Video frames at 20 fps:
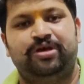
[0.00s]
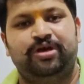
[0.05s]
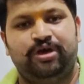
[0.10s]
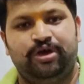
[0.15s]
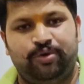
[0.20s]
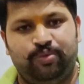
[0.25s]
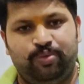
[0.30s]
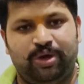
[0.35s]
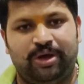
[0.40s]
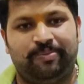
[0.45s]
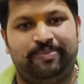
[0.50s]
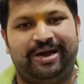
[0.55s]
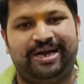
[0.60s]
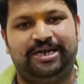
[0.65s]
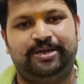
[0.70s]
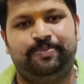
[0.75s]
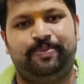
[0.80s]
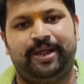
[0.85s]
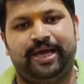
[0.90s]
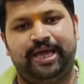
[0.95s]
we are
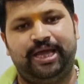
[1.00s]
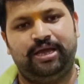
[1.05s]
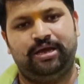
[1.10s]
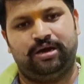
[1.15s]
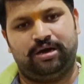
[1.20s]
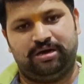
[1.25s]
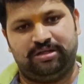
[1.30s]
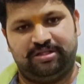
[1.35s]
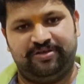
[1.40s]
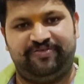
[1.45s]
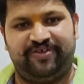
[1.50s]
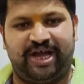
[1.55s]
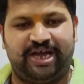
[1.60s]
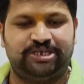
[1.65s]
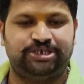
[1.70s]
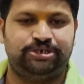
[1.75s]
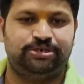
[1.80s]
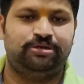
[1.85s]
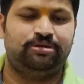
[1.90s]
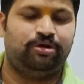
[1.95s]
multiplying the
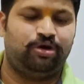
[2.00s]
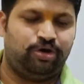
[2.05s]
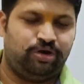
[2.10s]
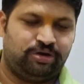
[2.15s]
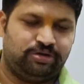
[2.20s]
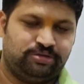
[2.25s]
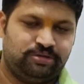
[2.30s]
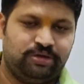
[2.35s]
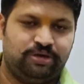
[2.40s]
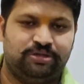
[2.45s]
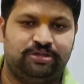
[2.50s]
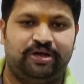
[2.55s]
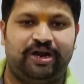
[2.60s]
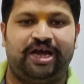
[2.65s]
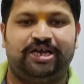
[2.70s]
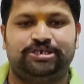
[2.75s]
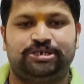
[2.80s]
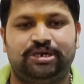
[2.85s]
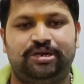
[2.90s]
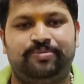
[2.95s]
fraction or the
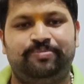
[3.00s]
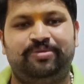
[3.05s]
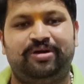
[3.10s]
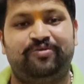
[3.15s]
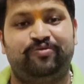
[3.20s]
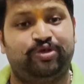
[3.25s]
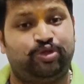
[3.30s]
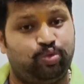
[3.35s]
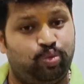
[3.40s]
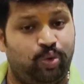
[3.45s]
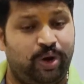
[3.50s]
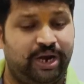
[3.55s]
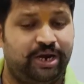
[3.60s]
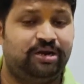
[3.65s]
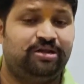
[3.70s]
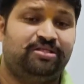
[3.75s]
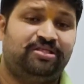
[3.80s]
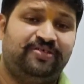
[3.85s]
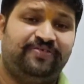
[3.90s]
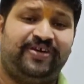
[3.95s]
rational number with 1,
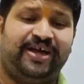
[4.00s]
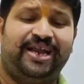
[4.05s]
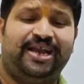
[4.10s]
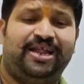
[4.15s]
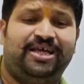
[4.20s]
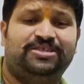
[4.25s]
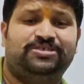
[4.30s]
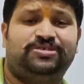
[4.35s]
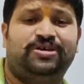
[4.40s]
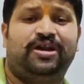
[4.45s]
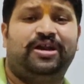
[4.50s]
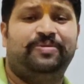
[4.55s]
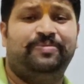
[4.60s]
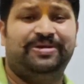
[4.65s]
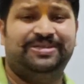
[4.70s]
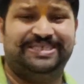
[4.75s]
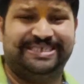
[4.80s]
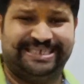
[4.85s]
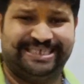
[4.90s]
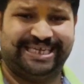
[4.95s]
the final answer remains
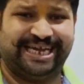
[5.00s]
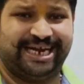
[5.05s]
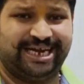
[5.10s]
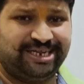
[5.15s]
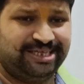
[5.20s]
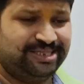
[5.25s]
exactly the